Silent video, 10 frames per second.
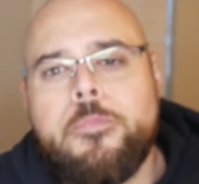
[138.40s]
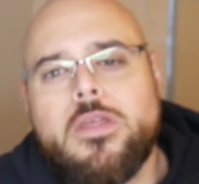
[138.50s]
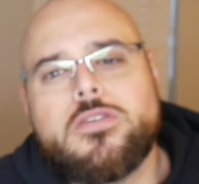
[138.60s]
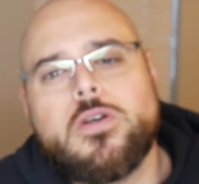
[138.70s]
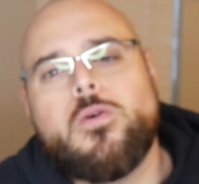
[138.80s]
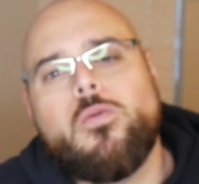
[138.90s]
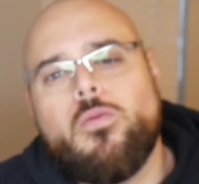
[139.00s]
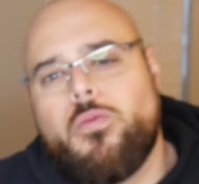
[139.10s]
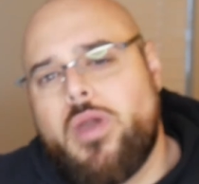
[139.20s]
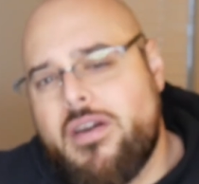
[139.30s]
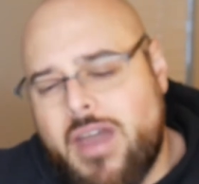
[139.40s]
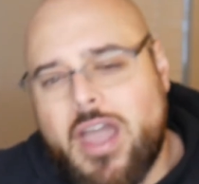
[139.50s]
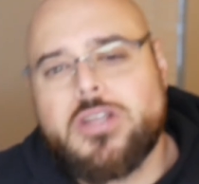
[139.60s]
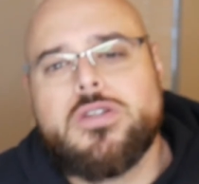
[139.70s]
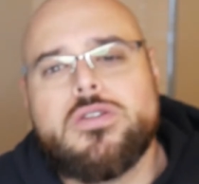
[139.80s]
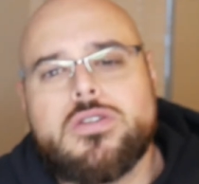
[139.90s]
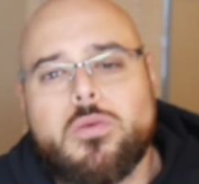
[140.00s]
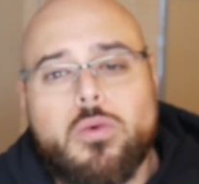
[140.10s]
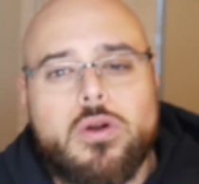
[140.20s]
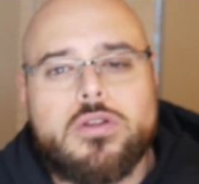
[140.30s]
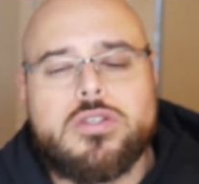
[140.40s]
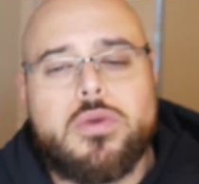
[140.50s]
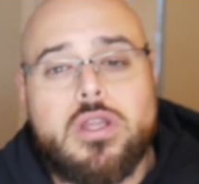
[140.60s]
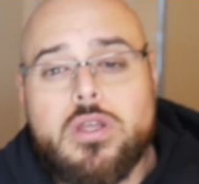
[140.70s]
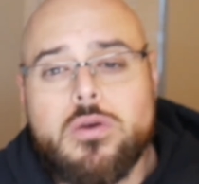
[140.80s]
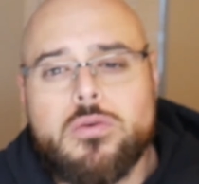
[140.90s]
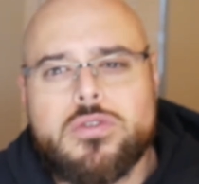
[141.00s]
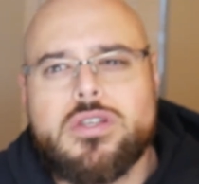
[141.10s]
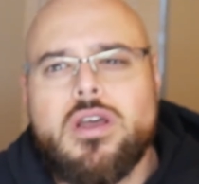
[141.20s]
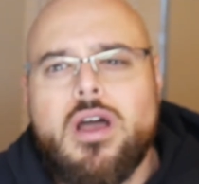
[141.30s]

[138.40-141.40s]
And so we have actions and words that we can use,